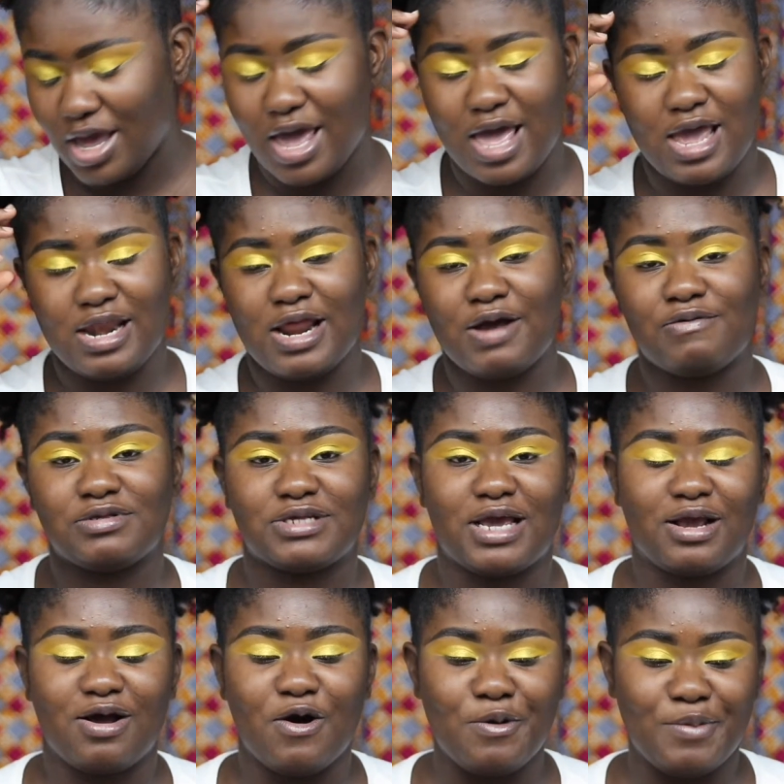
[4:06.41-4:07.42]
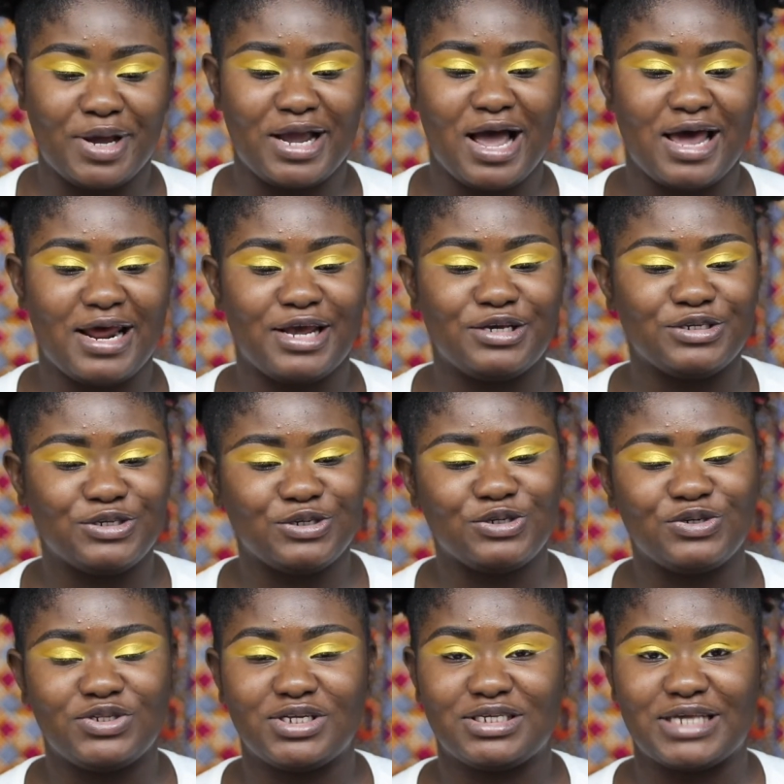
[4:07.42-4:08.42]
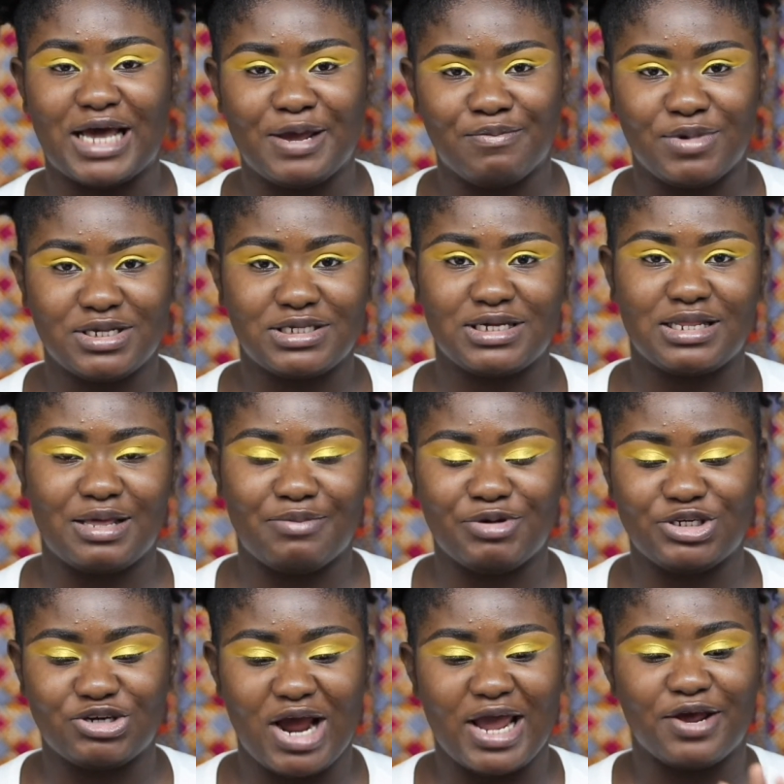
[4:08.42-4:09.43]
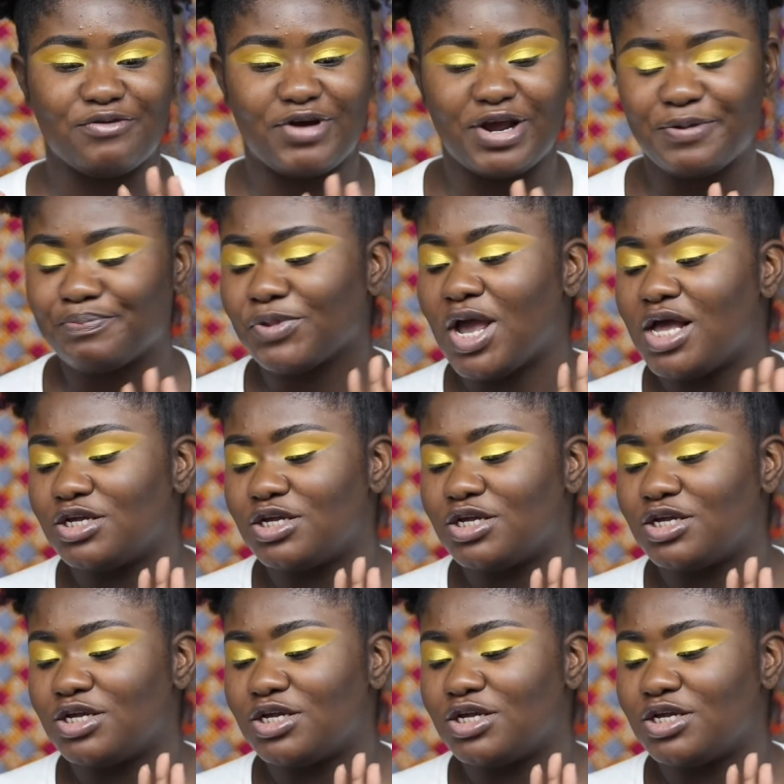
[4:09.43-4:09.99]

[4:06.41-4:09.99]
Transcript: And I was like, oh my God, I used to do this. I miss it. Let me try it, right?